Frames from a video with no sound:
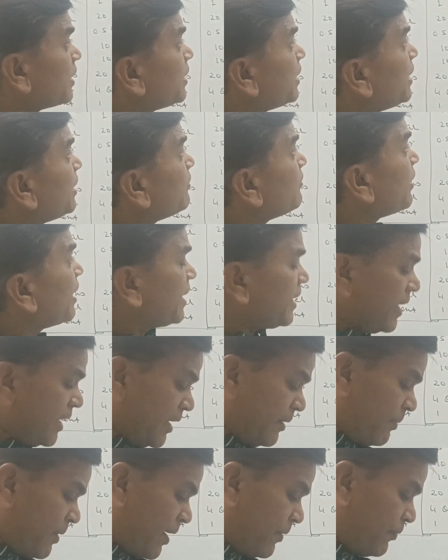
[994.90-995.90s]

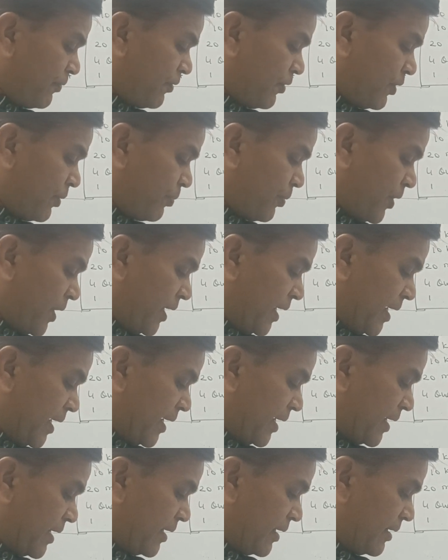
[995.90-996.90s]
divided by
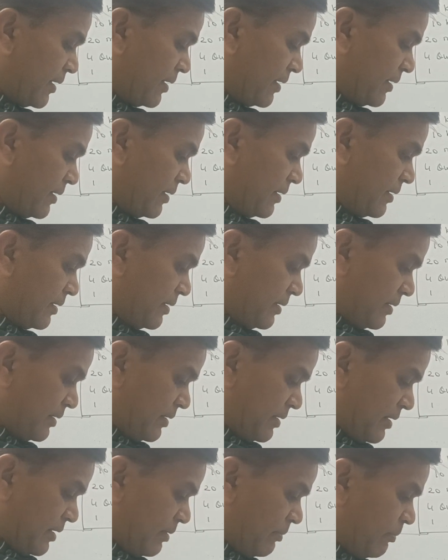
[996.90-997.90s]
4.8
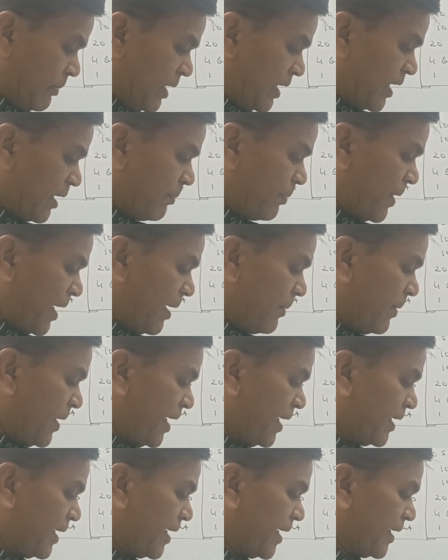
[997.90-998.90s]
multiplied by
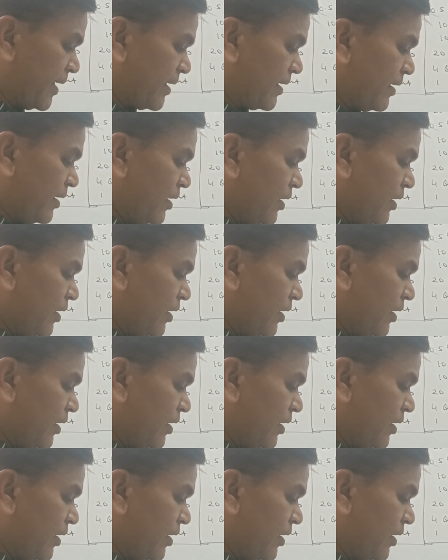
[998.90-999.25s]
100.